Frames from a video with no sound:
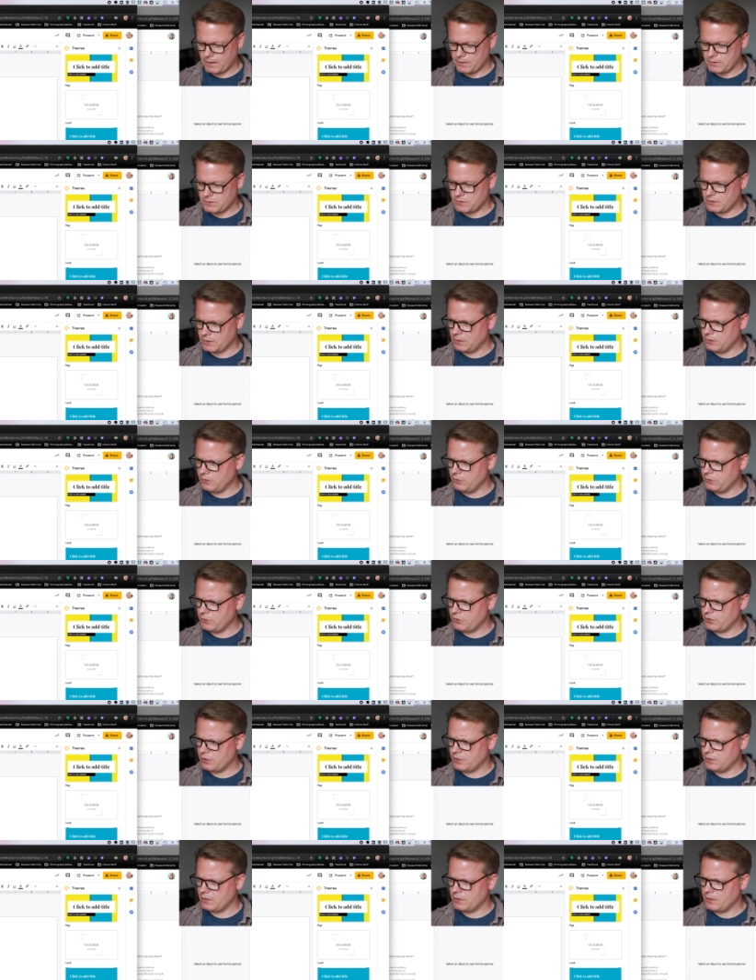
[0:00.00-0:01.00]

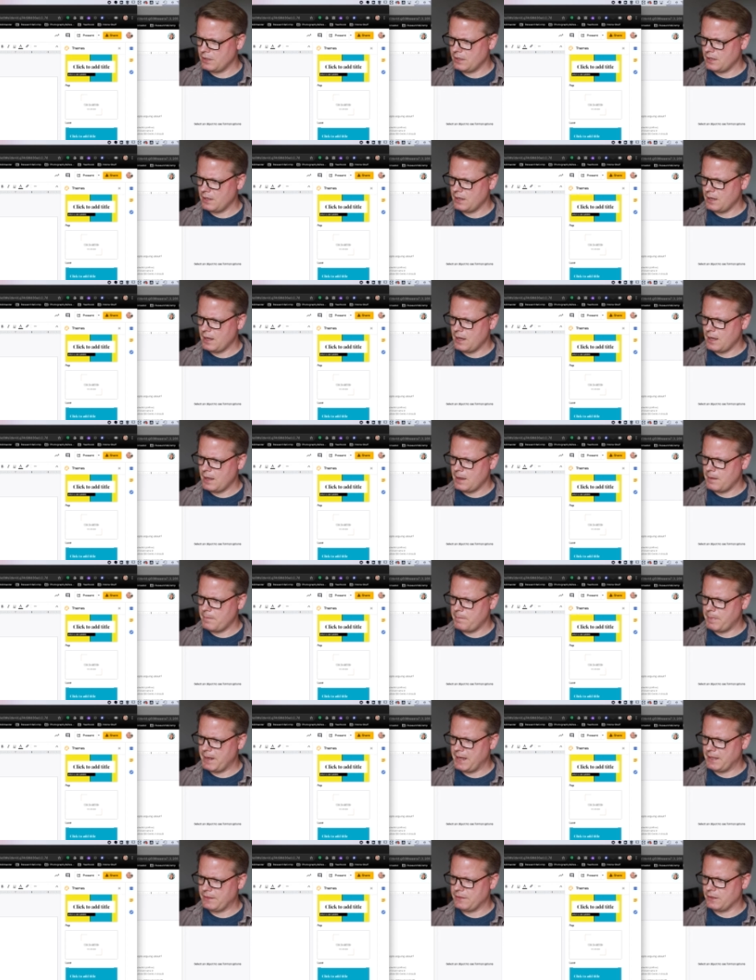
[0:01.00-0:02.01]
solution
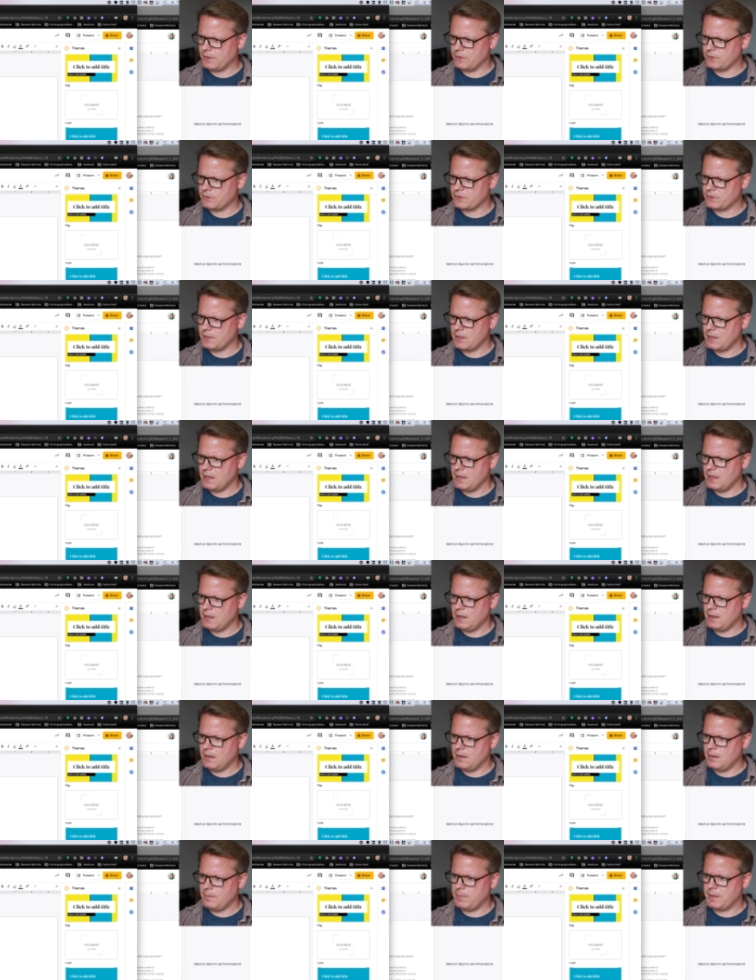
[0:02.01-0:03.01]
pathos,
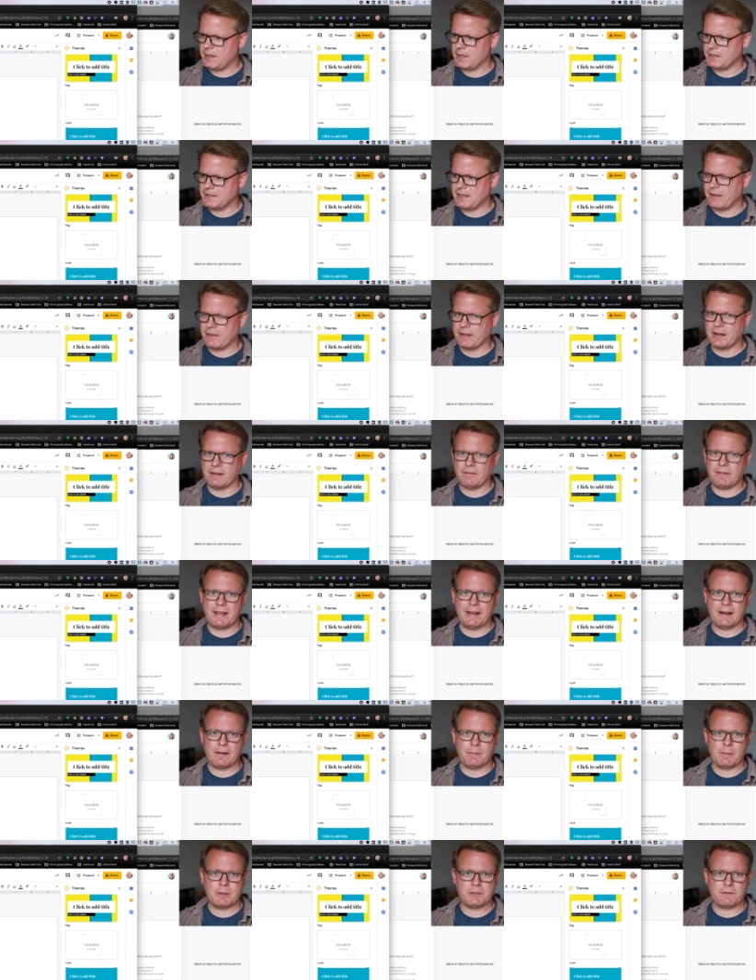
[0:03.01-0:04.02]
because now that I've laid
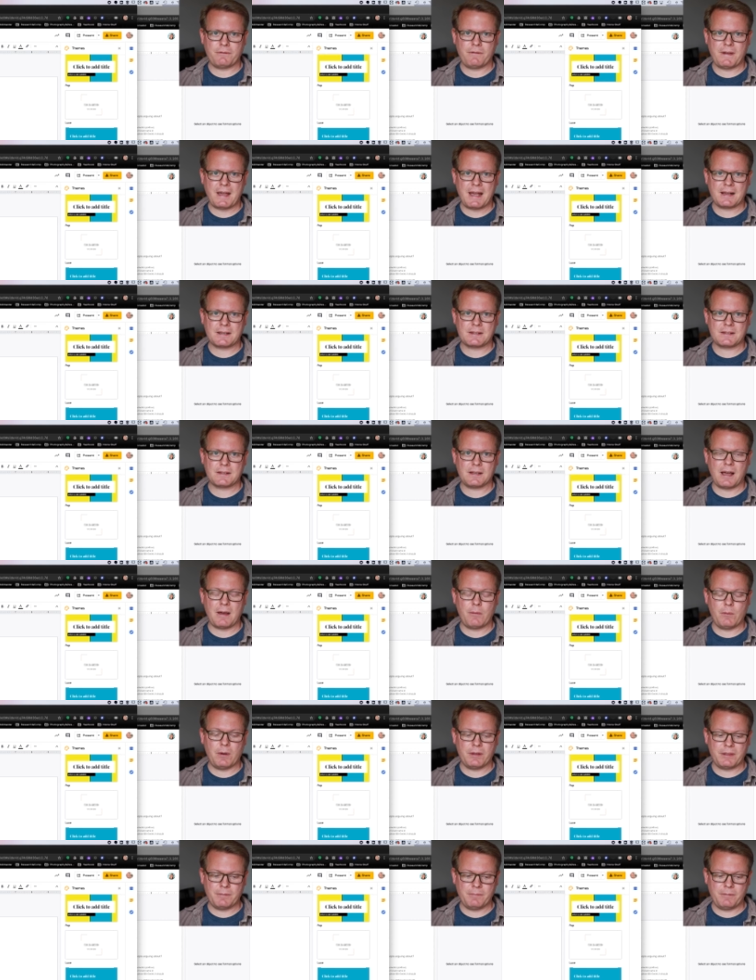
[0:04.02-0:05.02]
out a bunch of facts, I
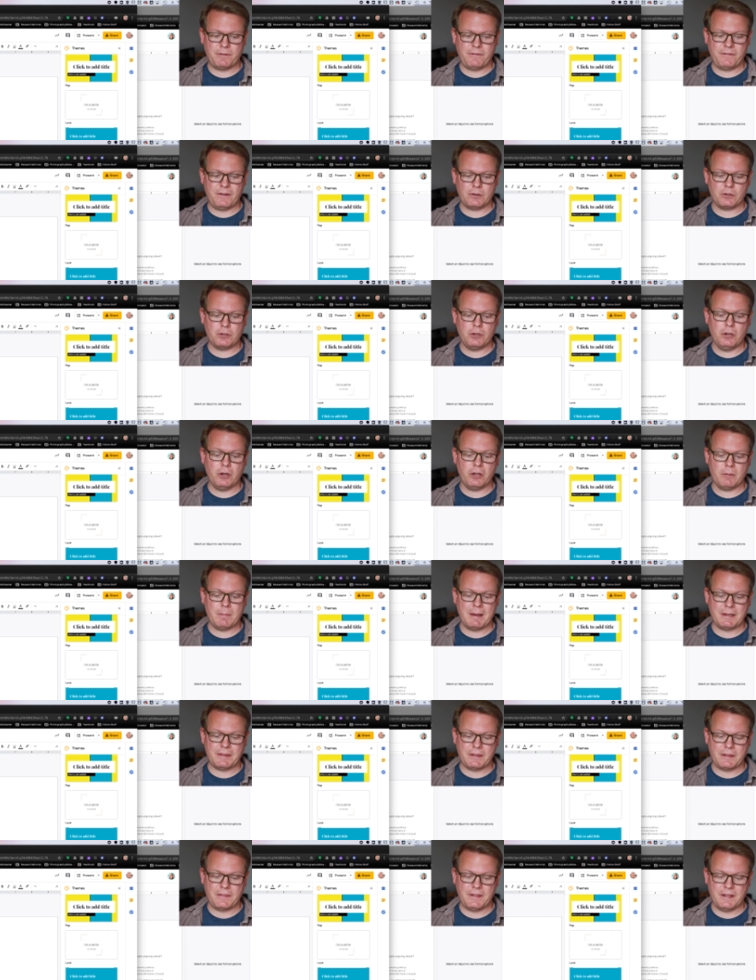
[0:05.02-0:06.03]
want them to feel good
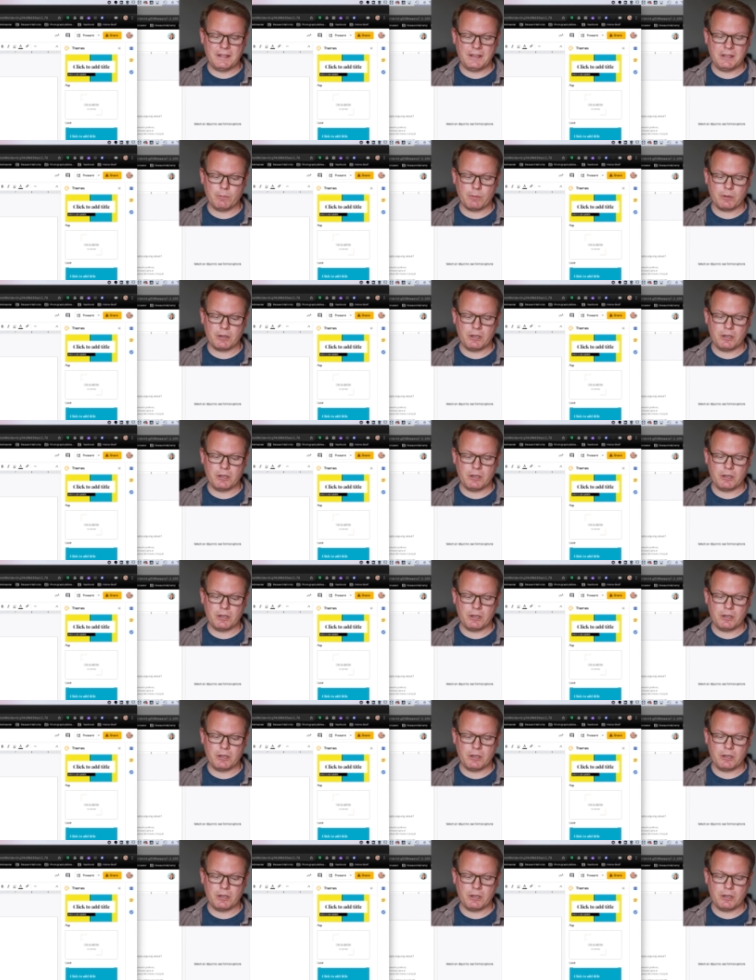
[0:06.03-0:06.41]
about the thing that we're